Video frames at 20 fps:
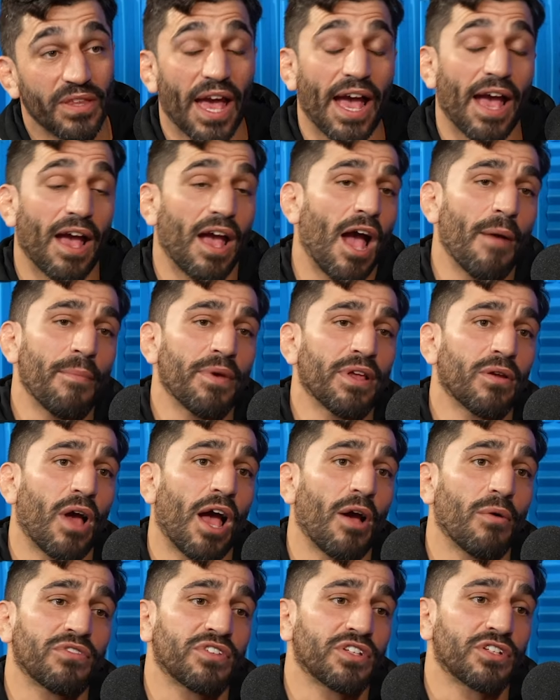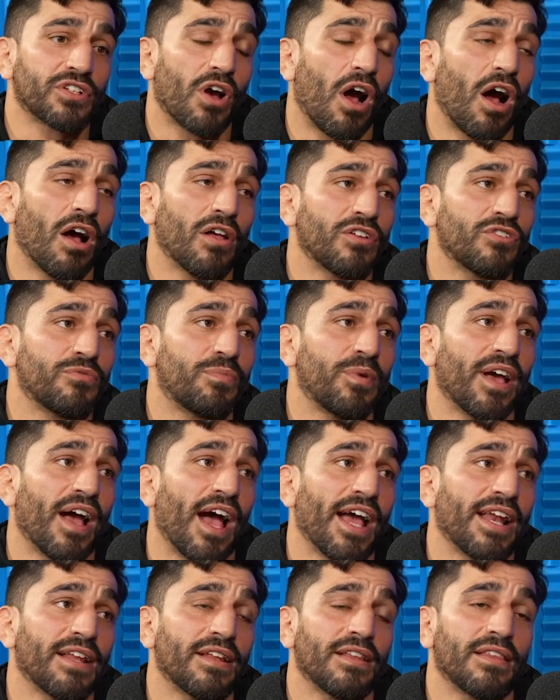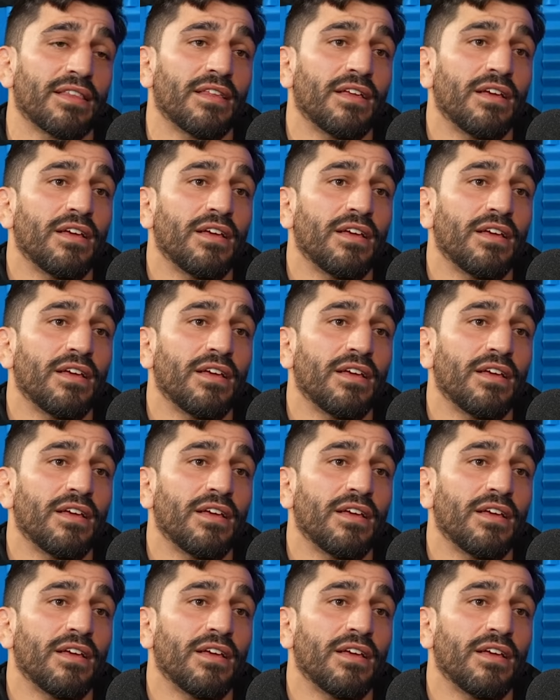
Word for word: Yeah, I mean, I was in college, but I didn't.